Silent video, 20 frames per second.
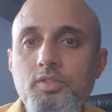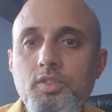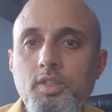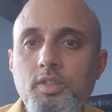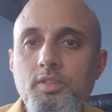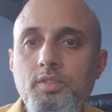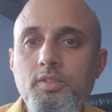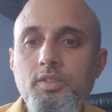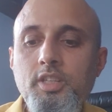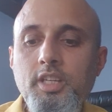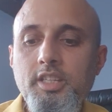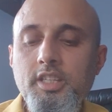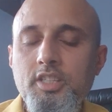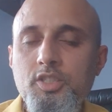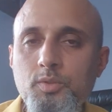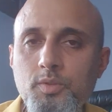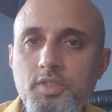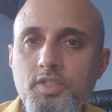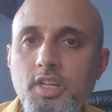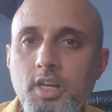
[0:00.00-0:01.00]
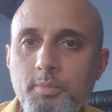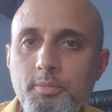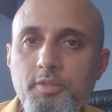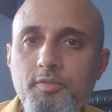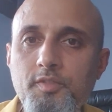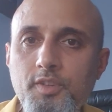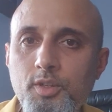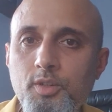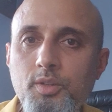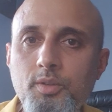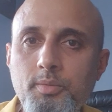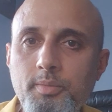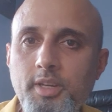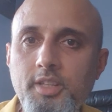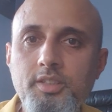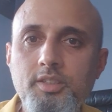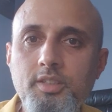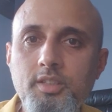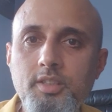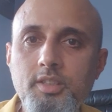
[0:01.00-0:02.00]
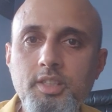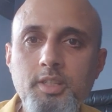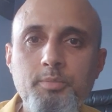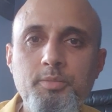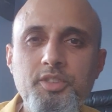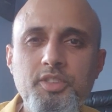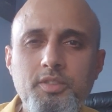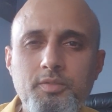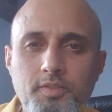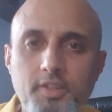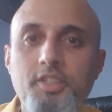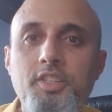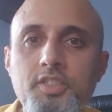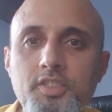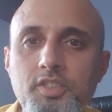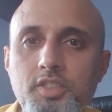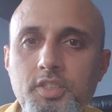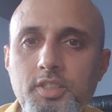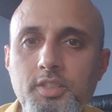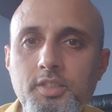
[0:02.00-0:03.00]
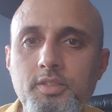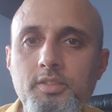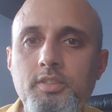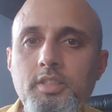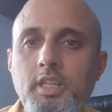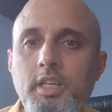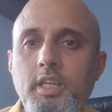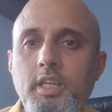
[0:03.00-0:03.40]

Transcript: So you get that Swiss Army feel about the Olympus. It's very easy to use.